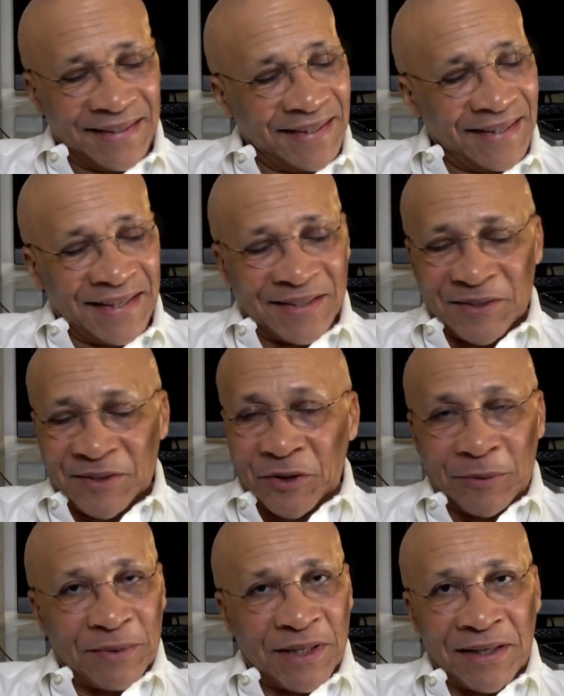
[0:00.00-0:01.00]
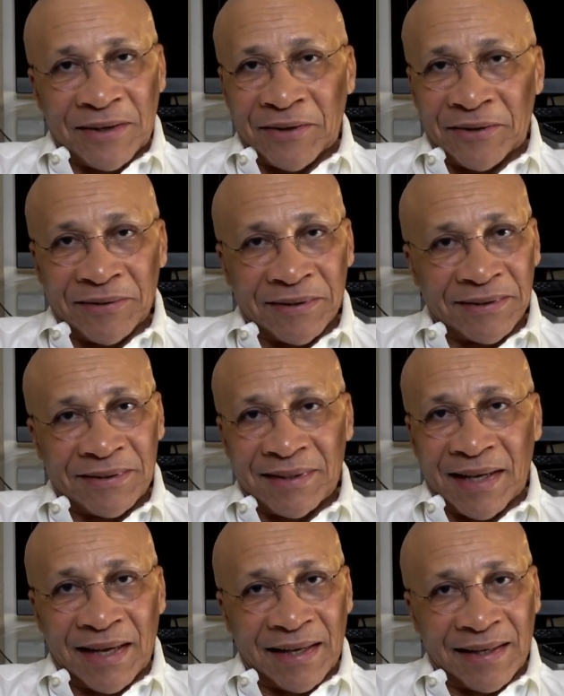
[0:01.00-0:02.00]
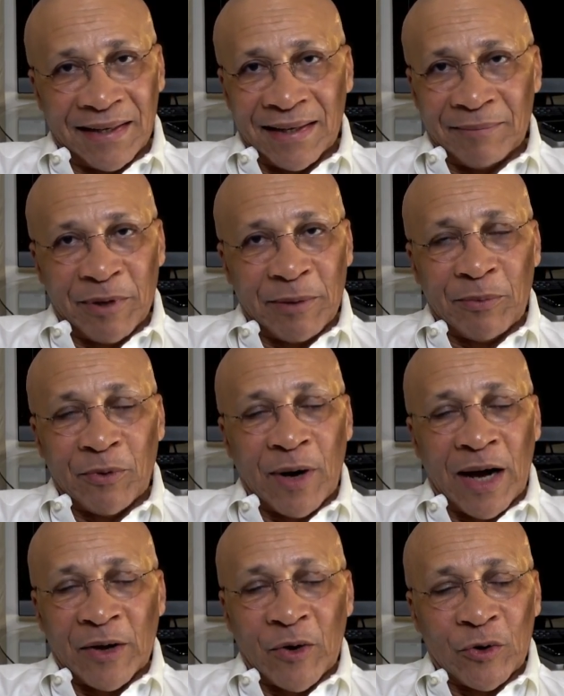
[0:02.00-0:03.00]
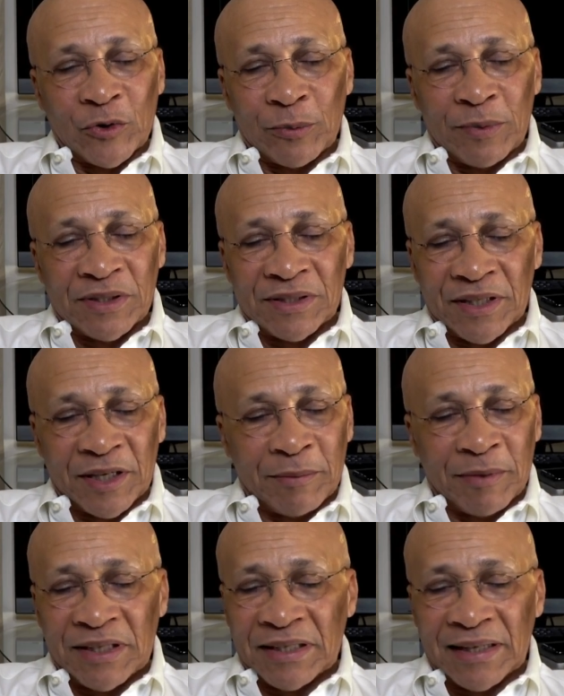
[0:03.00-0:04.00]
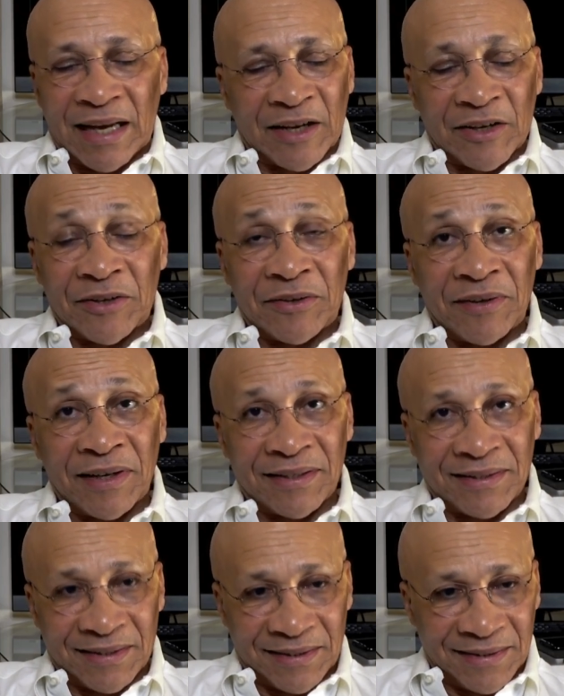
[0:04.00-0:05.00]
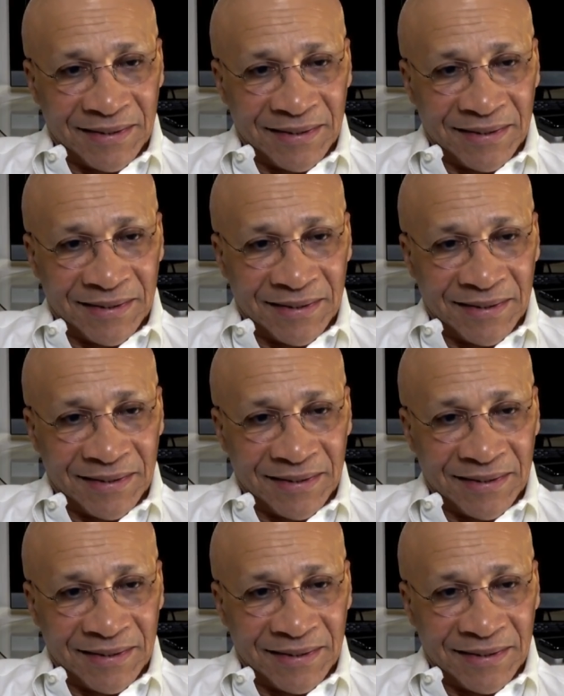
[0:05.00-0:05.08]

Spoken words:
It's going to be a glorious day. People are going to be celebrating like crazy.